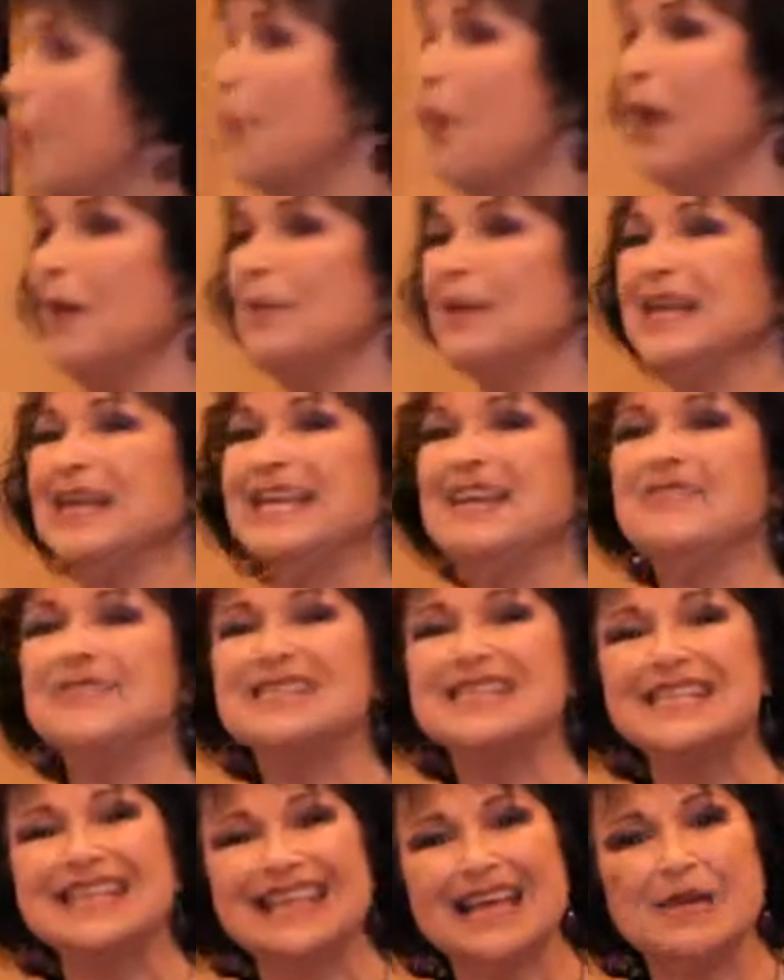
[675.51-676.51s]
Why would he give
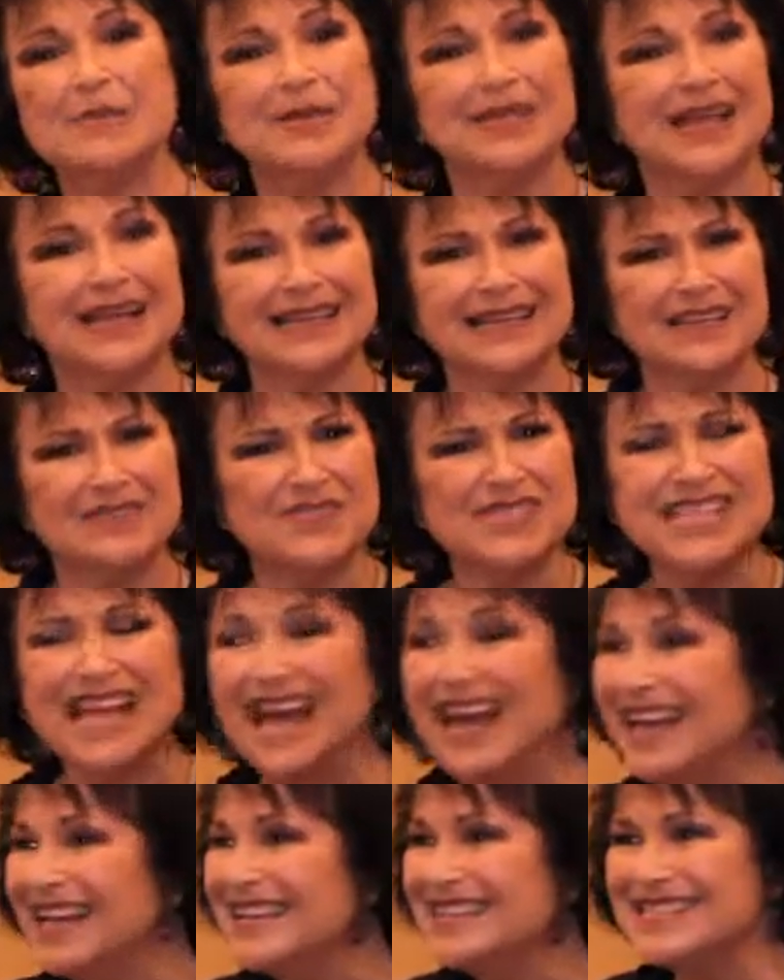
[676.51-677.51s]
it to them and not give it to
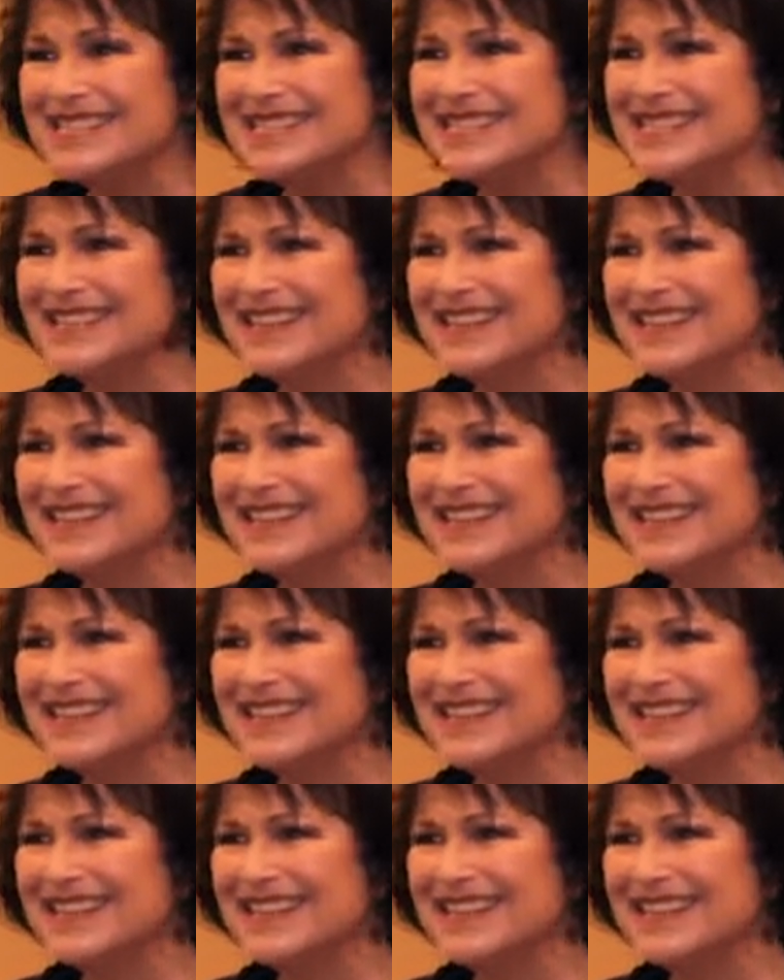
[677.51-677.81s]
us?